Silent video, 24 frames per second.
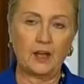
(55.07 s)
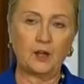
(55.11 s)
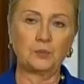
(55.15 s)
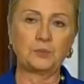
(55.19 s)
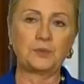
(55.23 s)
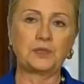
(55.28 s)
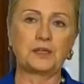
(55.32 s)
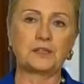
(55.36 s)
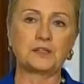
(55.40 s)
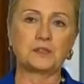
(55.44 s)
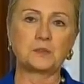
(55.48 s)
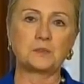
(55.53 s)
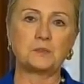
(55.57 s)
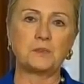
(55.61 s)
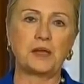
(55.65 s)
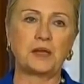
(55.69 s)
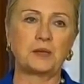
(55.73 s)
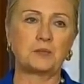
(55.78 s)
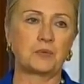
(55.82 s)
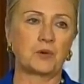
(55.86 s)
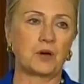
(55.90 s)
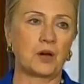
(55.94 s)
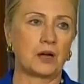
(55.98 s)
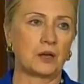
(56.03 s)
helped us
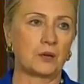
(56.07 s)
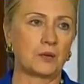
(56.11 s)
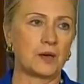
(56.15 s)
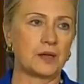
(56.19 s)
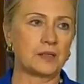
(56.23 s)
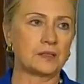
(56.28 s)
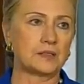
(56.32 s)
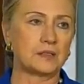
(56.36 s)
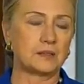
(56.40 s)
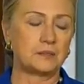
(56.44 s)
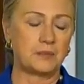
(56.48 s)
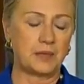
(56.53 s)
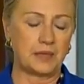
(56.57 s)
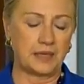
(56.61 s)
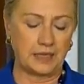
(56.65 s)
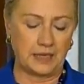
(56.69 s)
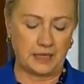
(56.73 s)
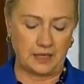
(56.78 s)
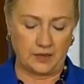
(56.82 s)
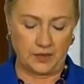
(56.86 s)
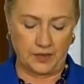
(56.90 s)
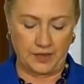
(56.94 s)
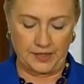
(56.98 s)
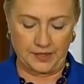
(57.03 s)
make progress in
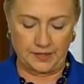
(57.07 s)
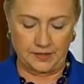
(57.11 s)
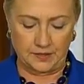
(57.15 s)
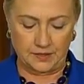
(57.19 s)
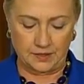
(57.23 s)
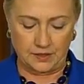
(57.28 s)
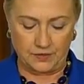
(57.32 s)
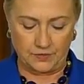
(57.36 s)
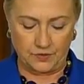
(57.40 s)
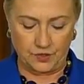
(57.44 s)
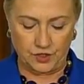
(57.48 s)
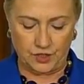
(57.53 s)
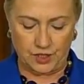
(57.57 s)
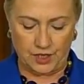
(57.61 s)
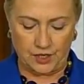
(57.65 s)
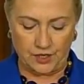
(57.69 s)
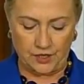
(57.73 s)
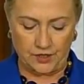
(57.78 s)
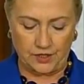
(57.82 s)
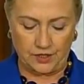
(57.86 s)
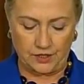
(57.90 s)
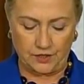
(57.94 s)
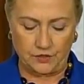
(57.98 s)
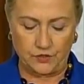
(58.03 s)
many areas of
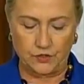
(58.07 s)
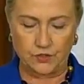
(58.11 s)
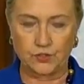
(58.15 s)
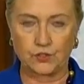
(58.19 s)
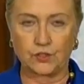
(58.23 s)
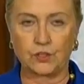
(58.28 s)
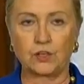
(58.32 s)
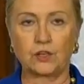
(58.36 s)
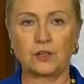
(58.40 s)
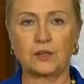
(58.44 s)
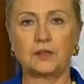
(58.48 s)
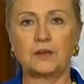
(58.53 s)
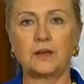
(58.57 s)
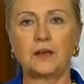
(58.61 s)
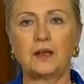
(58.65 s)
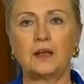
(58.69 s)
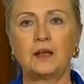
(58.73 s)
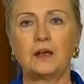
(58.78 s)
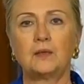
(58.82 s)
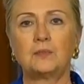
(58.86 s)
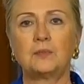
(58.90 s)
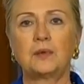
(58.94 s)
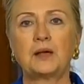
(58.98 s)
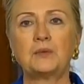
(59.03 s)
shared concern
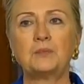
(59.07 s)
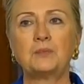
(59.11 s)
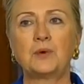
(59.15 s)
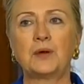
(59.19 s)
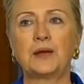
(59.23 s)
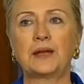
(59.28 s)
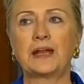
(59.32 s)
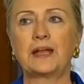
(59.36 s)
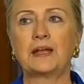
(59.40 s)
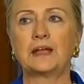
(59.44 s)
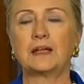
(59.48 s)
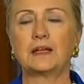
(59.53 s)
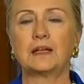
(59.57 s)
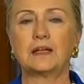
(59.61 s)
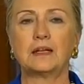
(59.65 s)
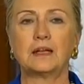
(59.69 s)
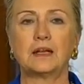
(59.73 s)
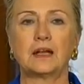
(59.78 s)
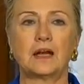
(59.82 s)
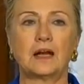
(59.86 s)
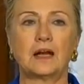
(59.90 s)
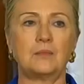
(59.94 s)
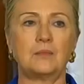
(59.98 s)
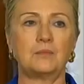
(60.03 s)
by bringing
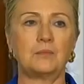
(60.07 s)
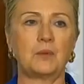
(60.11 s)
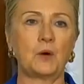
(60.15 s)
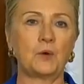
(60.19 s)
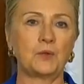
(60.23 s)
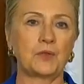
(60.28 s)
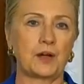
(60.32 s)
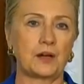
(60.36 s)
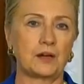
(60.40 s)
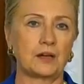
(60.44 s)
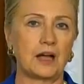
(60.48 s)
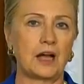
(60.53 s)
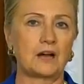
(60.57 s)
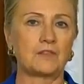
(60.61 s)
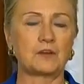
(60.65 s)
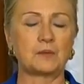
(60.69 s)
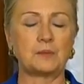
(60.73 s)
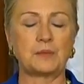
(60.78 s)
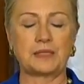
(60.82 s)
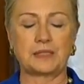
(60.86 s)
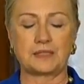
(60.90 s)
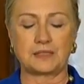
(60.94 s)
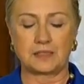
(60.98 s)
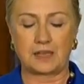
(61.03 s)
both our
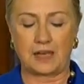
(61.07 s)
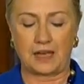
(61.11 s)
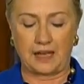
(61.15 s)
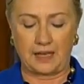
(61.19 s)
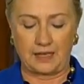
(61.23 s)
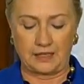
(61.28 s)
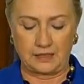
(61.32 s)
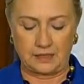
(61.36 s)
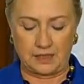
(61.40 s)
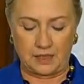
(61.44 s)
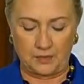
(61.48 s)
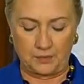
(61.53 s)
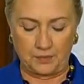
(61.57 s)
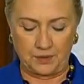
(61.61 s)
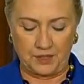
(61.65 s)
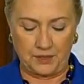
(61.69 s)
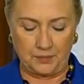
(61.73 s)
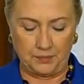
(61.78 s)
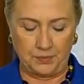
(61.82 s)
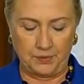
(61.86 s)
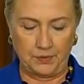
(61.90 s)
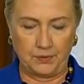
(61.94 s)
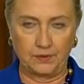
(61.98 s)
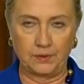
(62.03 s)
governments and our
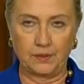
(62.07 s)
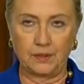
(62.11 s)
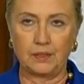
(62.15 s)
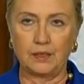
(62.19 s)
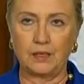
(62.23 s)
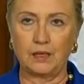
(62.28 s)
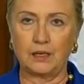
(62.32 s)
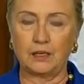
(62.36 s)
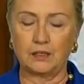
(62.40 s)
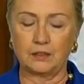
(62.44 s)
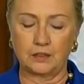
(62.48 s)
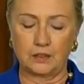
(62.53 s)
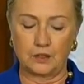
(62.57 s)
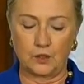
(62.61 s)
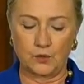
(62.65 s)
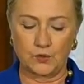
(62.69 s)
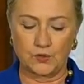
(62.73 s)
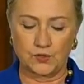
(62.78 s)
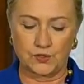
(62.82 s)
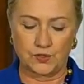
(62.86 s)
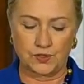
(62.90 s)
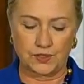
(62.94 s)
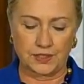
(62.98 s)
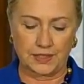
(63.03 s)
people
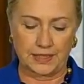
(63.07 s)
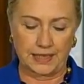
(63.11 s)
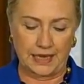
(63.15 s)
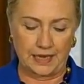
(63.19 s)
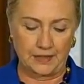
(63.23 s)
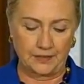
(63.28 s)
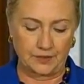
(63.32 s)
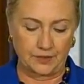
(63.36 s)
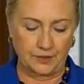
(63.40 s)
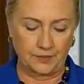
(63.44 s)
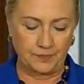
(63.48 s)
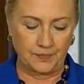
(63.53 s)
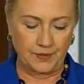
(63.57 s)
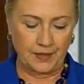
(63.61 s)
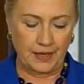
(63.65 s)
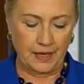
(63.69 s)
closer together.